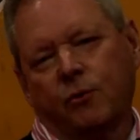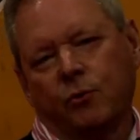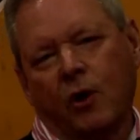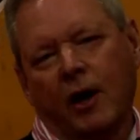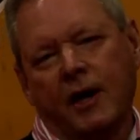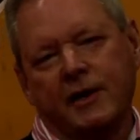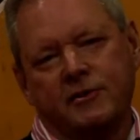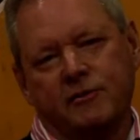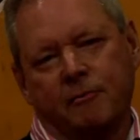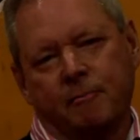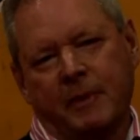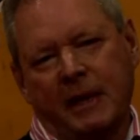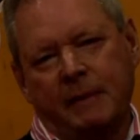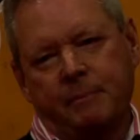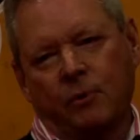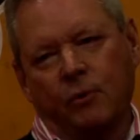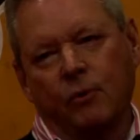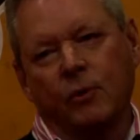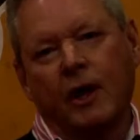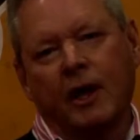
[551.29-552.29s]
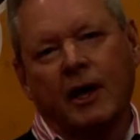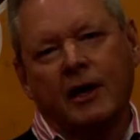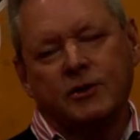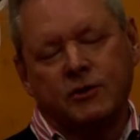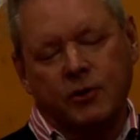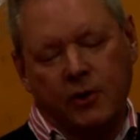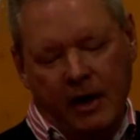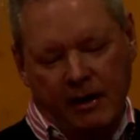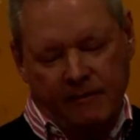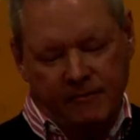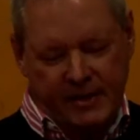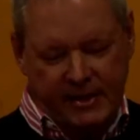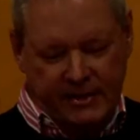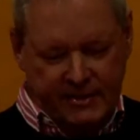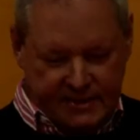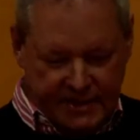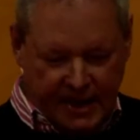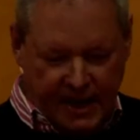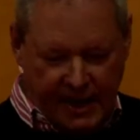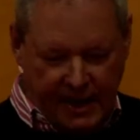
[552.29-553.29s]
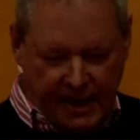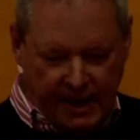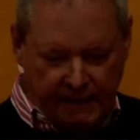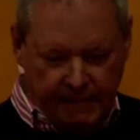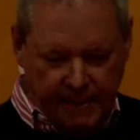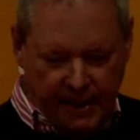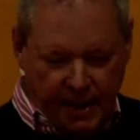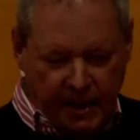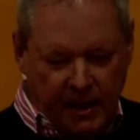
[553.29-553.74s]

rights of people to have their say.